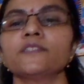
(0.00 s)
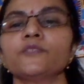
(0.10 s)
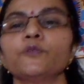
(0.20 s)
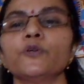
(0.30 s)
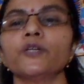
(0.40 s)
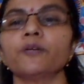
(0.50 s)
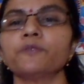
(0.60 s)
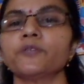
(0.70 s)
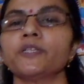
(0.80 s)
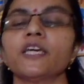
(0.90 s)
You don't have
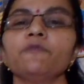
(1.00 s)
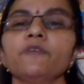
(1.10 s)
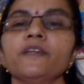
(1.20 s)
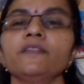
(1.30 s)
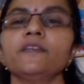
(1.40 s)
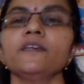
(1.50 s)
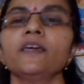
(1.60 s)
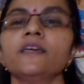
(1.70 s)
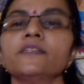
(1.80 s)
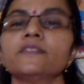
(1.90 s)
to derive anything,
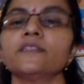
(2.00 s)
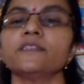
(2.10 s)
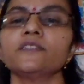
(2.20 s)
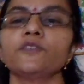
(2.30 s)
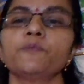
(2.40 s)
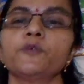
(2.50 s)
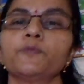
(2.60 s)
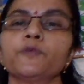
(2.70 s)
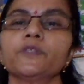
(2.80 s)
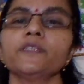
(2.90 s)
just you have to
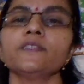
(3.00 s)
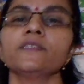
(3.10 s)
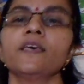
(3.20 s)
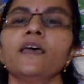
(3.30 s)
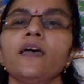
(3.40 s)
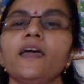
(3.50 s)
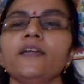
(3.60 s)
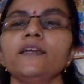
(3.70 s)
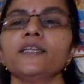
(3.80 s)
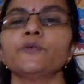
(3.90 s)
put this
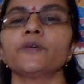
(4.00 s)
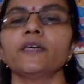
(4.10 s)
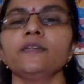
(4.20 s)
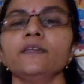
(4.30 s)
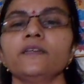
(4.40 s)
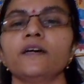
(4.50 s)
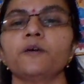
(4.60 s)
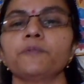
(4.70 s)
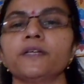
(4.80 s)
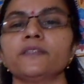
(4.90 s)
and you can
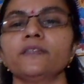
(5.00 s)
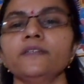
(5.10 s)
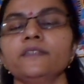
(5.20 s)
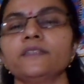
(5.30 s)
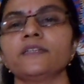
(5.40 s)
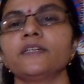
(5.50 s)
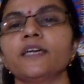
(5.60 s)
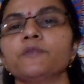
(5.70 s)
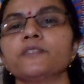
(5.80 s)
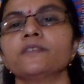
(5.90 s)
obtain the
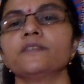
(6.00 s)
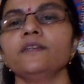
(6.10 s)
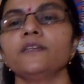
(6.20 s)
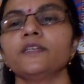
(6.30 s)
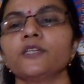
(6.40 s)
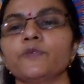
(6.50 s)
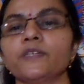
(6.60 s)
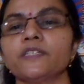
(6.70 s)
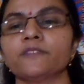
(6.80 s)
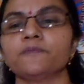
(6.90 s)
3-dimensional
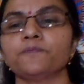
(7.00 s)
equation.